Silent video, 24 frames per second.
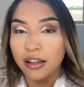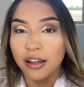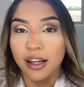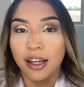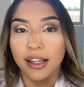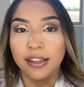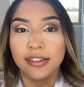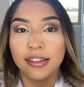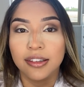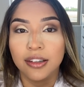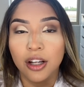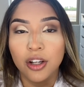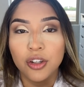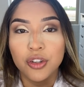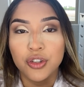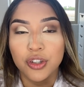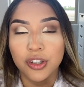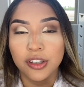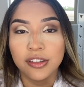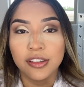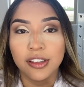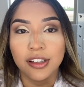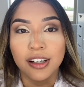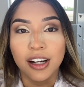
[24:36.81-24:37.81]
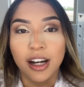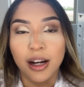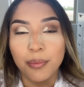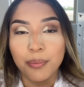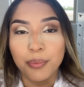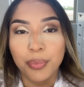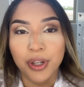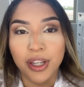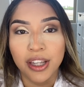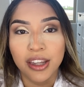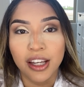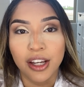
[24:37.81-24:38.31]
it's not just the
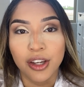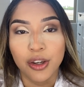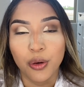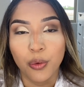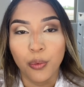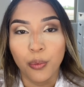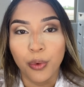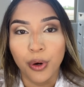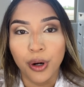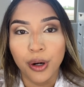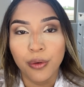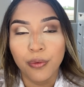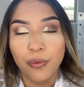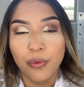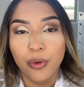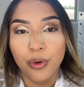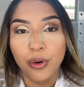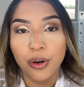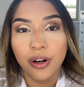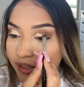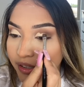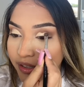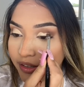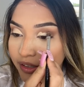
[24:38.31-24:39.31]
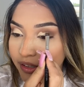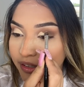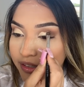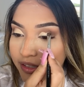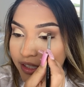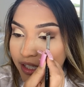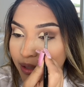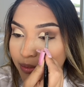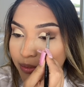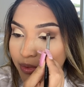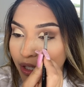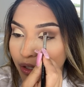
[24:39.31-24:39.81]
company that you work for, the
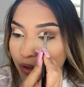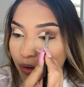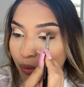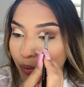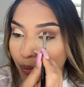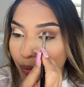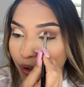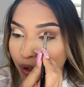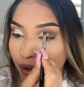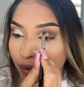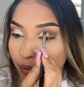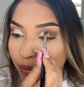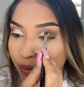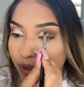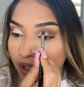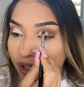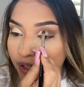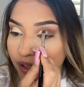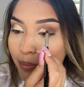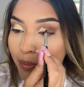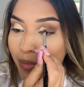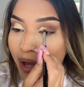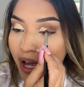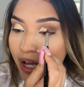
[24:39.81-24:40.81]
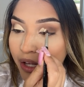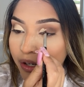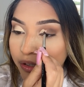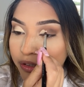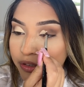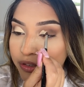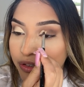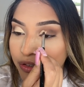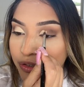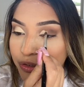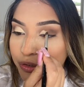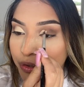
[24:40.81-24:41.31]
team that you work with
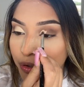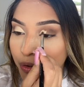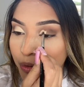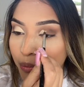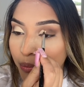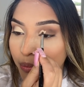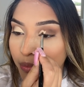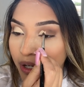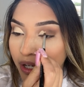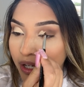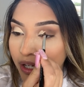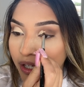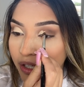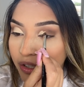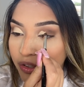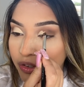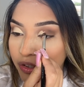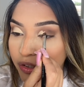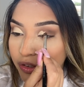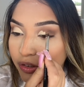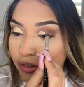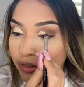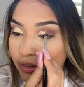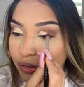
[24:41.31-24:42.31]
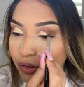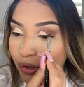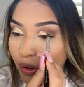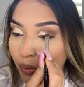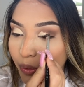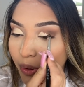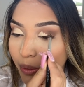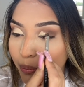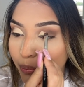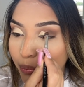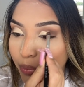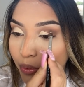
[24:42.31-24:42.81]
matters so much. It's so
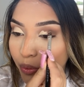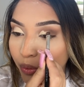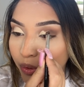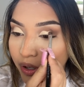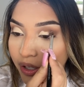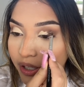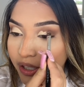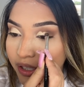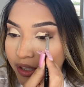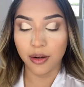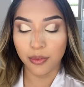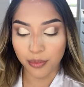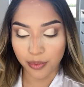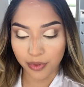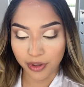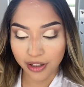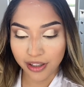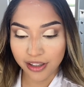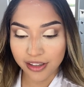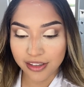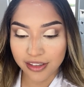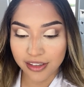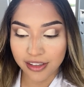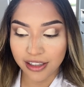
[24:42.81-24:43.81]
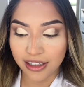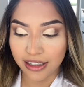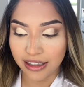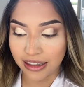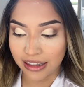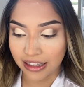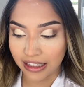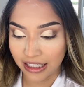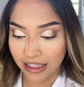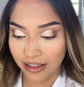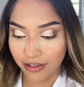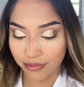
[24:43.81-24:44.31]
important. I really didn't
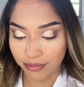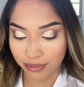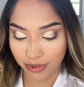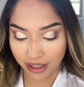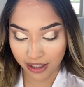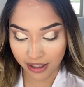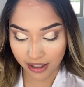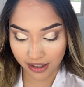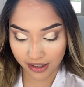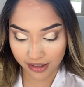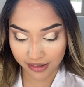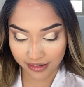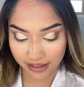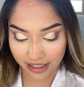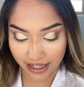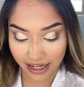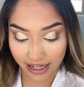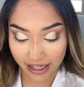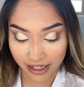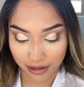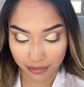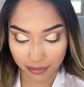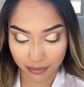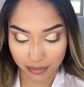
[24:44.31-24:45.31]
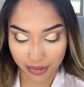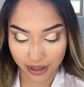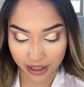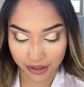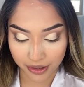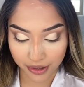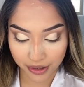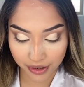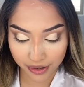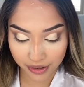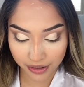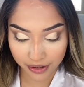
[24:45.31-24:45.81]
leave because I had it
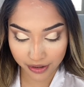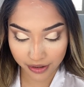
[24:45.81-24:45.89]
better